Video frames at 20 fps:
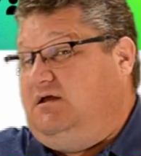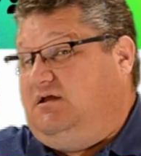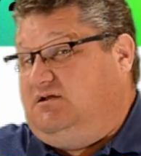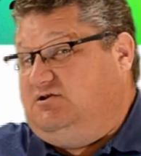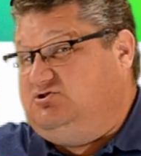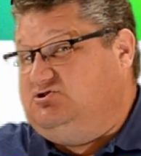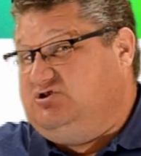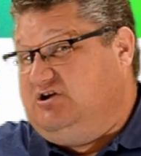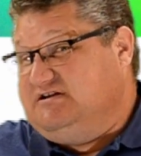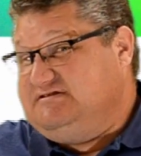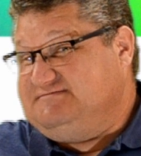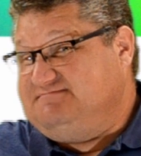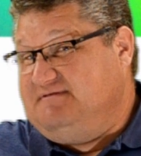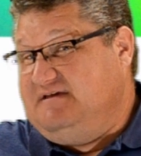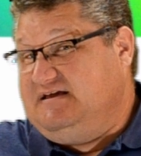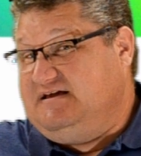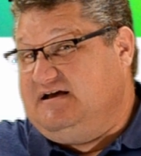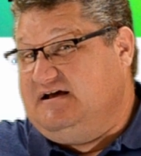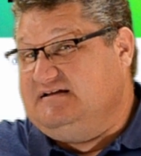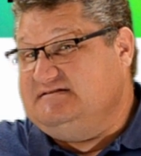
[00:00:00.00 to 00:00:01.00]
Just
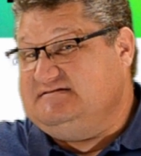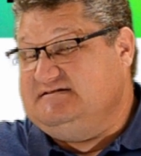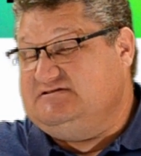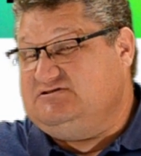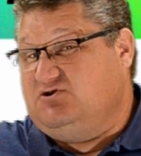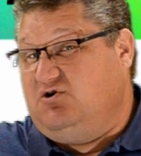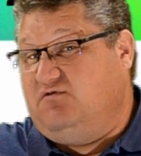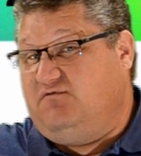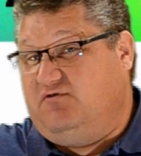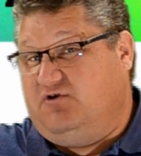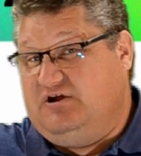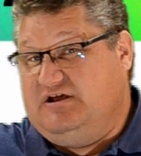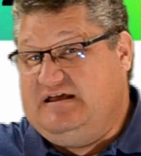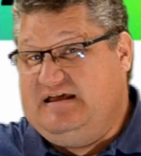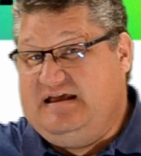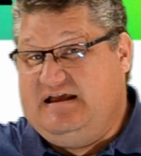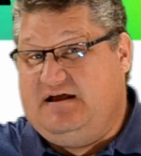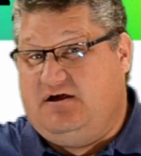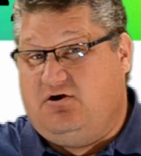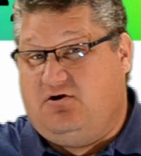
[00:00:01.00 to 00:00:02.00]
because it's over
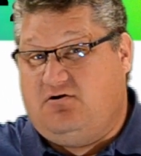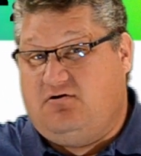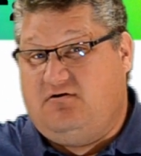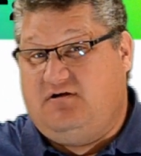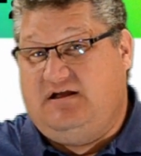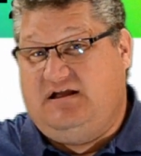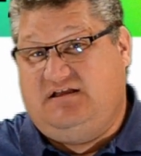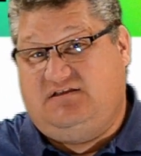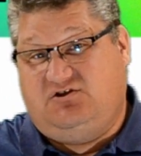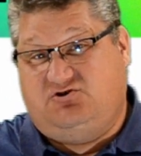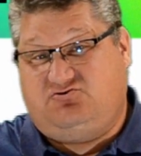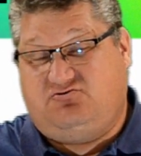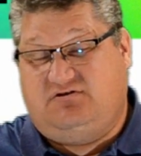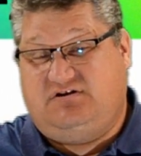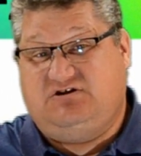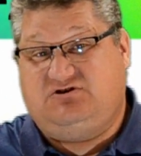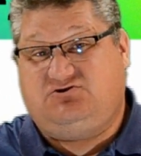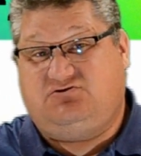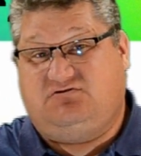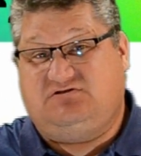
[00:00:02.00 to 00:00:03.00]
here in the
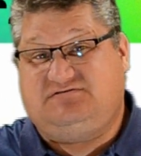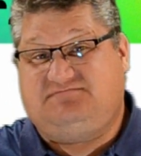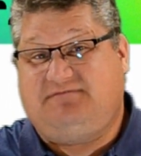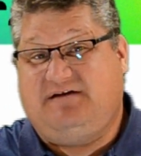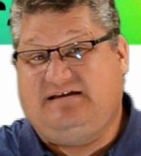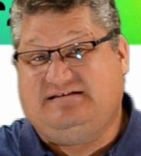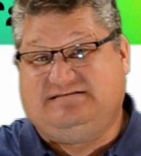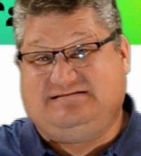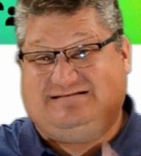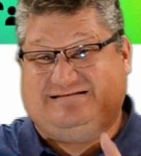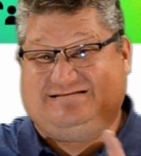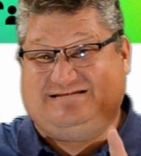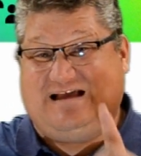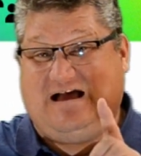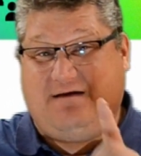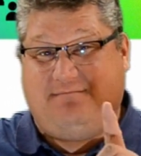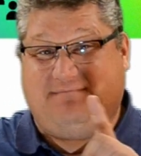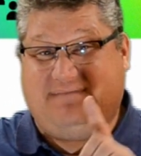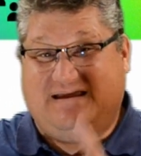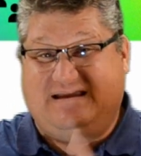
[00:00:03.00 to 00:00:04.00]
traditional space does
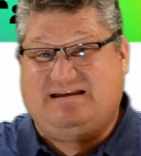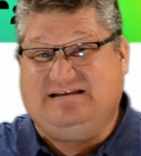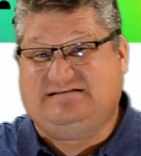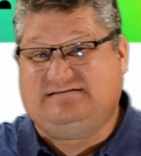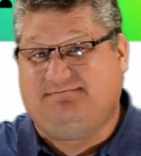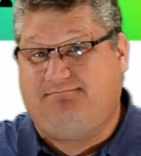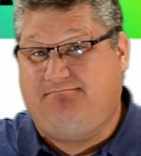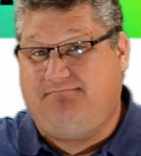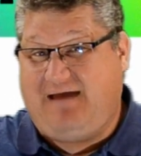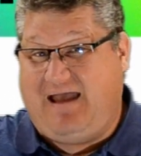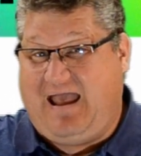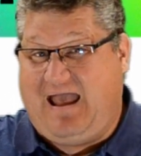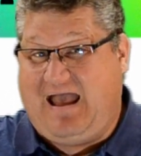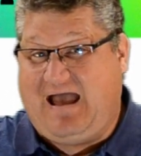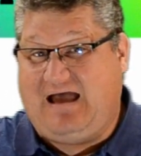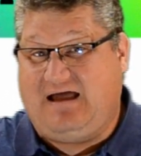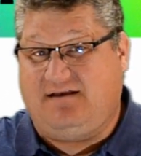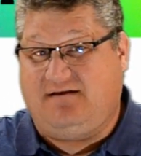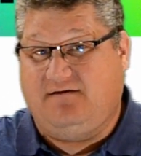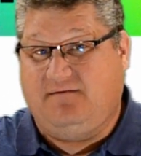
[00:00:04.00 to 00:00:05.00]
not mean it's
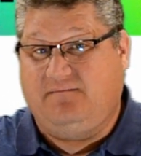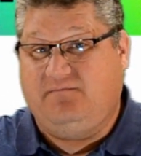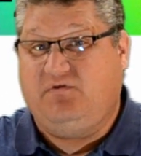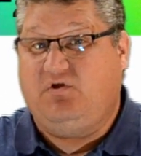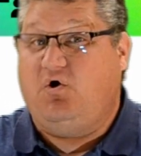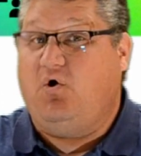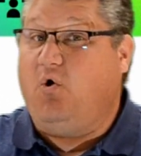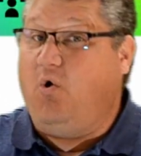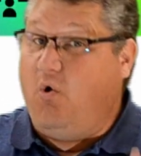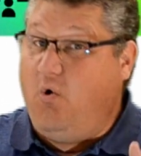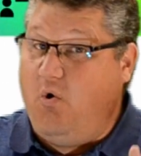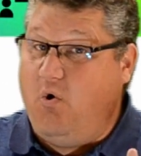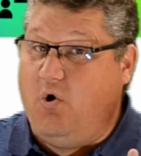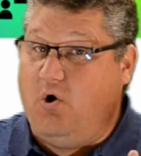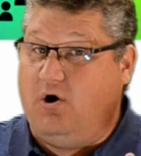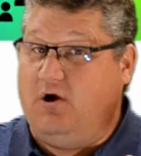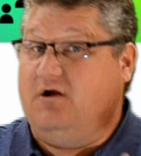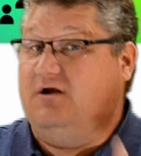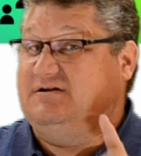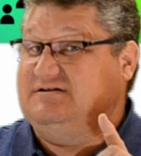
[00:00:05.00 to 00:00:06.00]
bad,
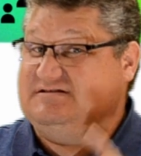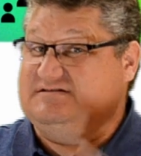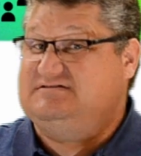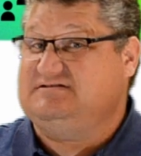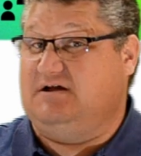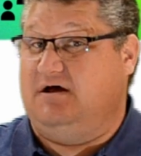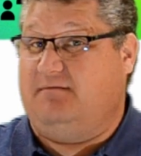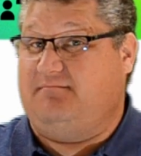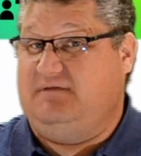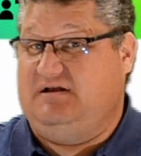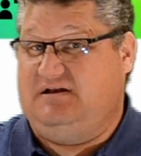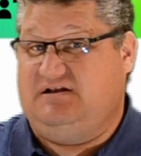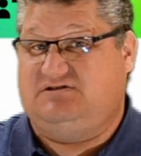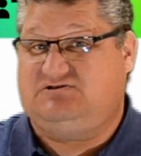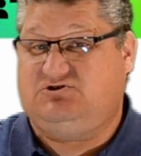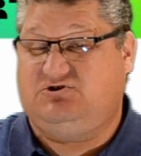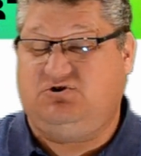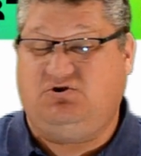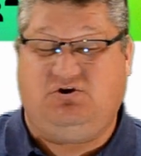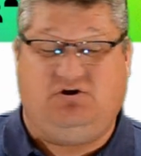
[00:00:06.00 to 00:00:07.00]
or does not mean it's
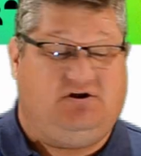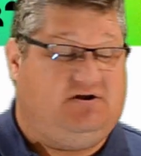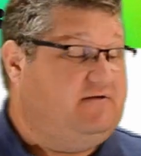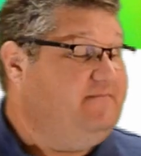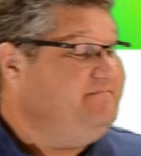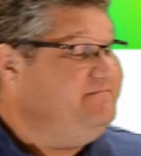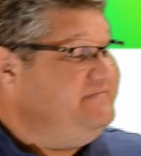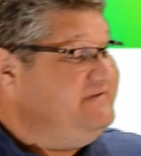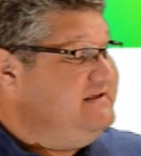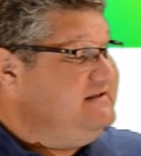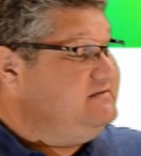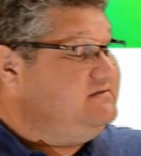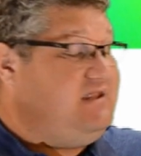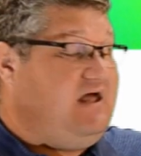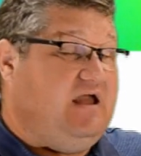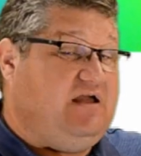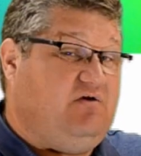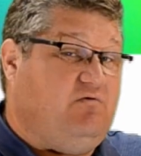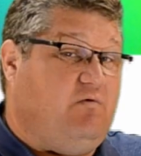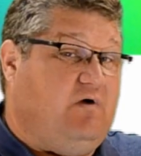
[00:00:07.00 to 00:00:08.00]
good.
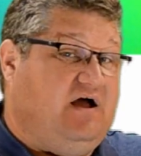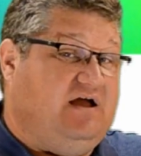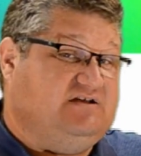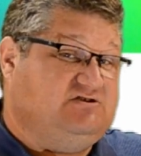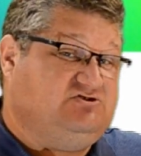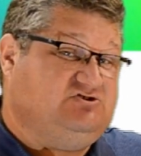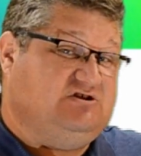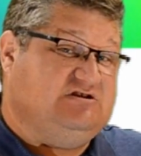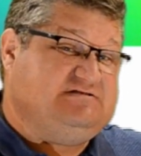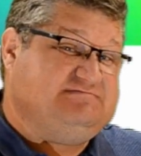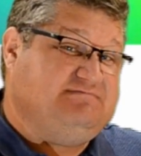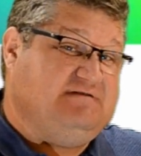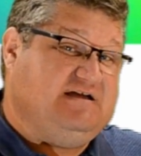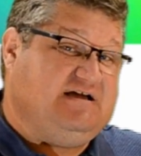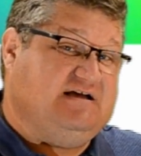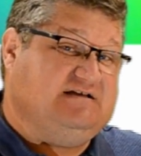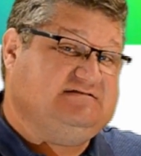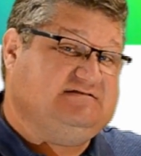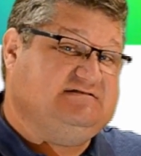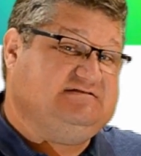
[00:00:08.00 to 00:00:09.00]
Likewise, just
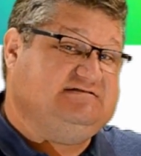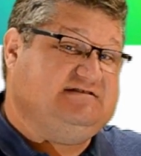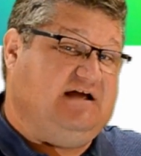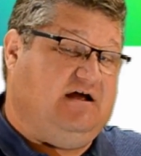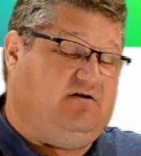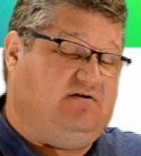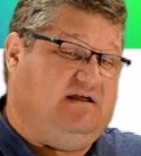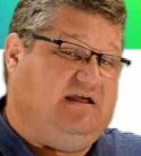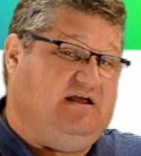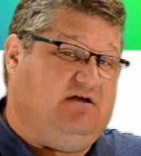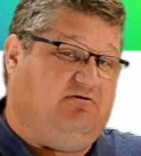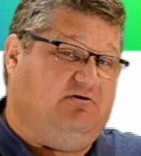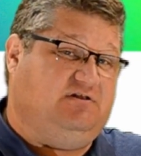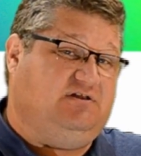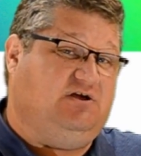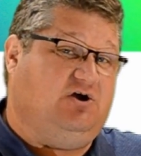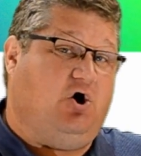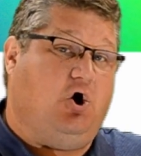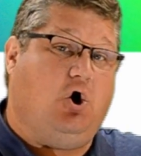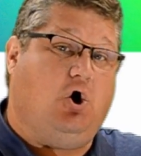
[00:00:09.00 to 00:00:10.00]
because it's down here in
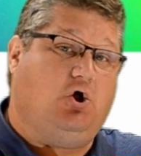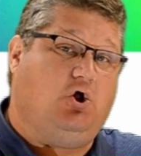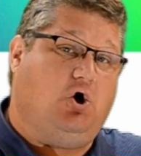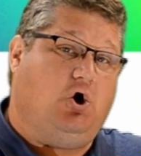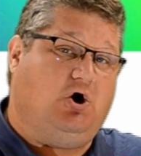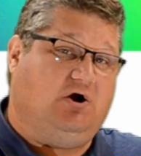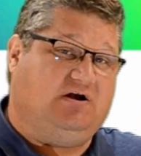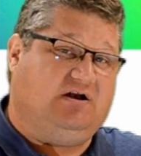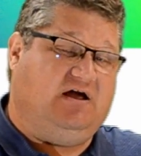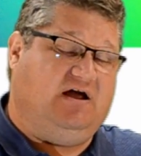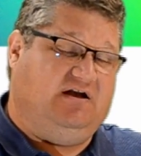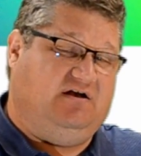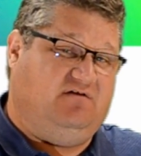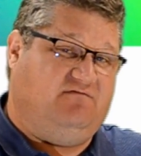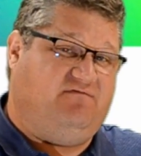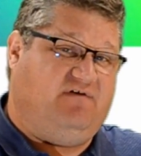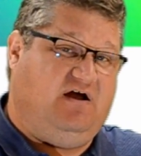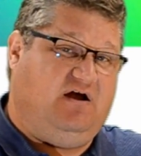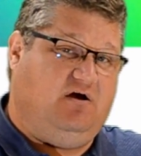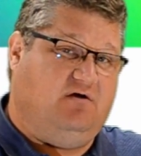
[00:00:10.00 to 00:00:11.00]
the all online
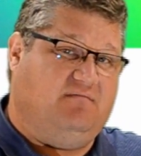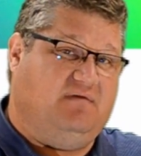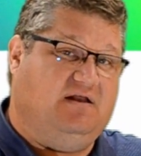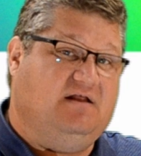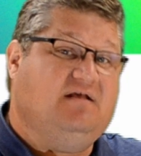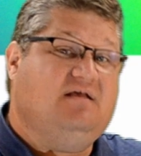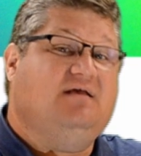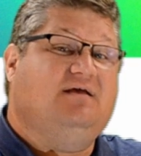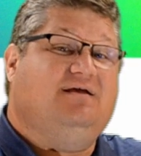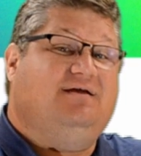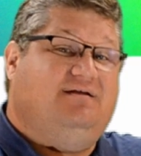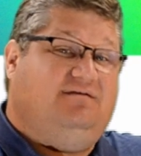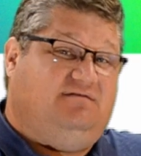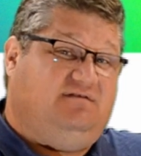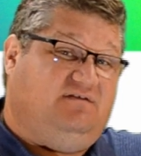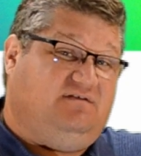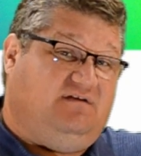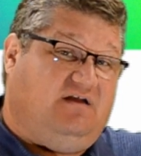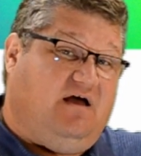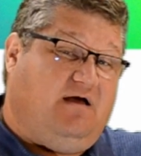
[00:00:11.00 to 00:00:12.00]
environment
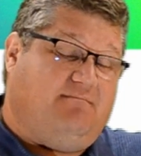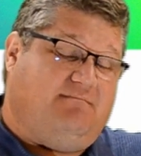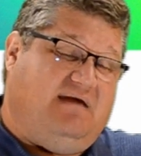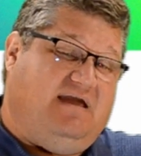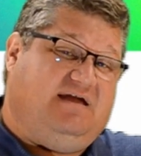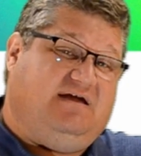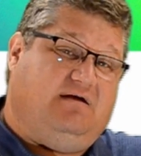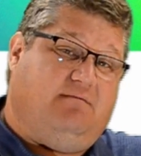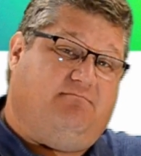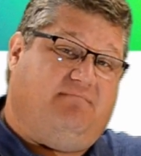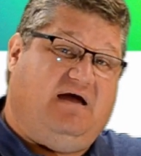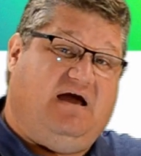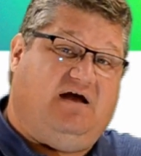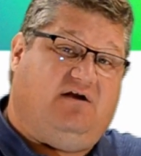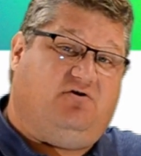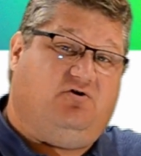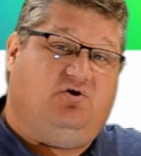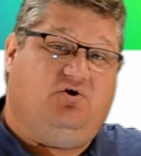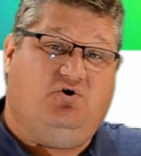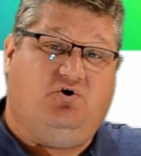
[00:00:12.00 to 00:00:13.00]
does not make it bad
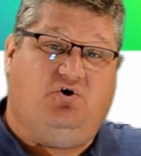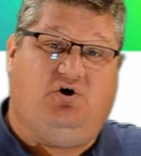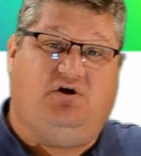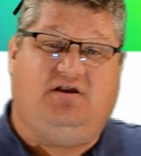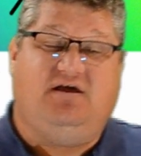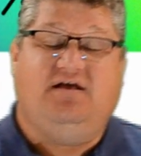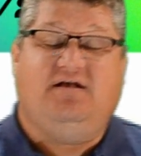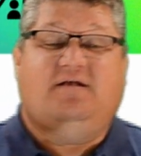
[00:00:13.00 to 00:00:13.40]
or good.